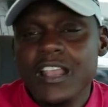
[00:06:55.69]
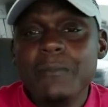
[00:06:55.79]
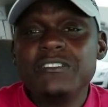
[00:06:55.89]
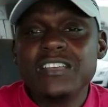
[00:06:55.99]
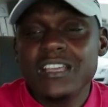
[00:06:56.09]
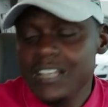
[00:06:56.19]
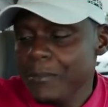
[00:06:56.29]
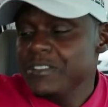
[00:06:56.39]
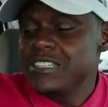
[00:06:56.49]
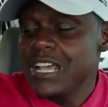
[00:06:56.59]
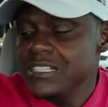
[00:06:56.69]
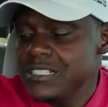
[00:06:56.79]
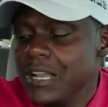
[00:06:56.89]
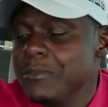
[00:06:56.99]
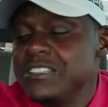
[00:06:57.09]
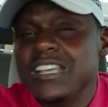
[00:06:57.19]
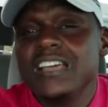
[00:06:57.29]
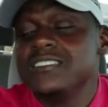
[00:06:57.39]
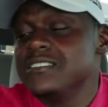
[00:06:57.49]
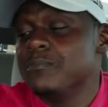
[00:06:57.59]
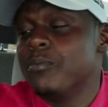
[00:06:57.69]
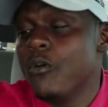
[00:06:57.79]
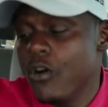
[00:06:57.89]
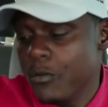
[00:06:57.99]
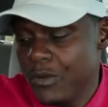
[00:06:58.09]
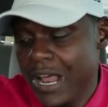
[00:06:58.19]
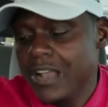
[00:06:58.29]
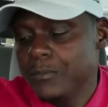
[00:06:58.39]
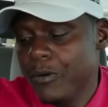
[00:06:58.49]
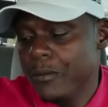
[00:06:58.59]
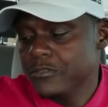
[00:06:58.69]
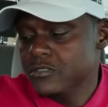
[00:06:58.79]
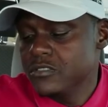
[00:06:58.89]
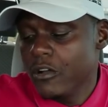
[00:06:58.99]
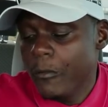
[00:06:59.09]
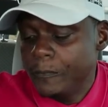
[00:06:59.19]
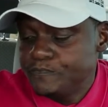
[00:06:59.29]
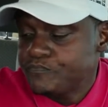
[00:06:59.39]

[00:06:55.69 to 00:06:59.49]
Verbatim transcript: Let me taste let me taste let me taste the pork without the barbecue sauce.